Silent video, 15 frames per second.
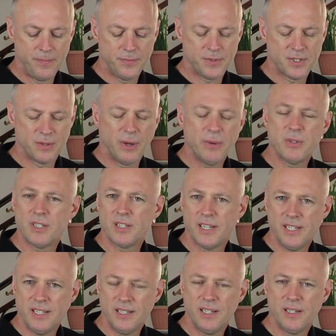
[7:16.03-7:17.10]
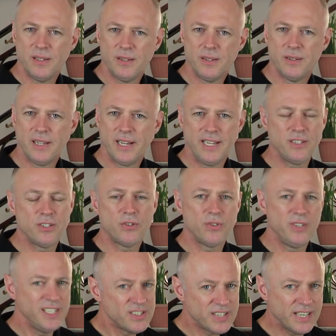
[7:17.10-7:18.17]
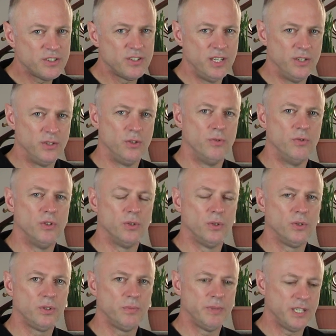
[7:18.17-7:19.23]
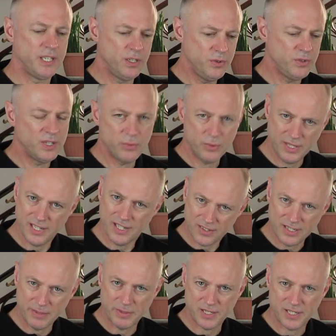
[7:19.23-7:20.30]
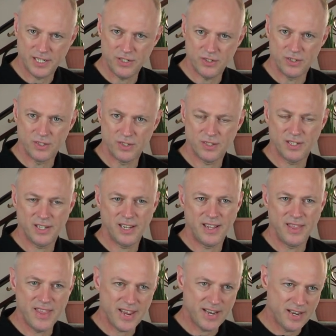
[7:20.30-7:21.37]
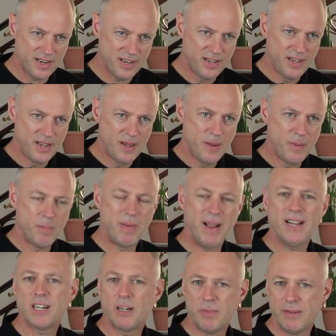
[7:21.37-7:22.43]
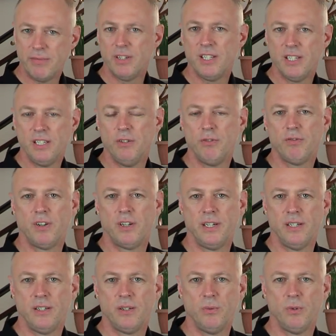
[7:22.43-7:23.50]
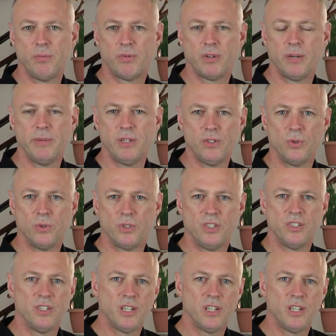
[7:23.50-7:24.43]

So I would say Ancestry is actually a good resource, but use it within its limitations, and then back up everything you find with primary sources.